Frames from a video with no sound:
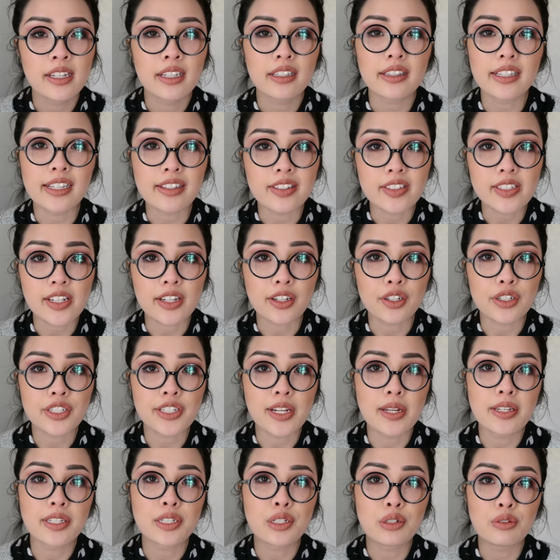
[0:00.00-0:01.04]
things that are
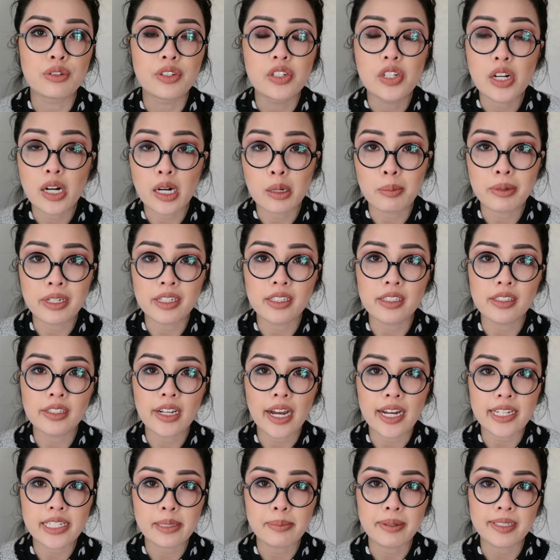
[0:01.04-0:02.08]
said to determine
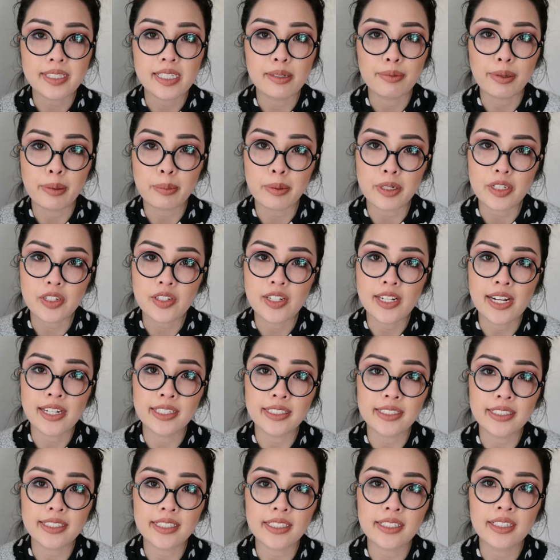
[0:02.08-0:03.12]
aspects of your
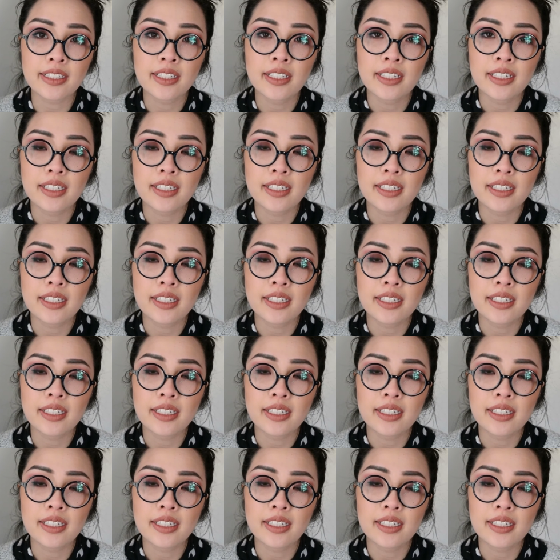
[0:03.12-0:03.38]
personality,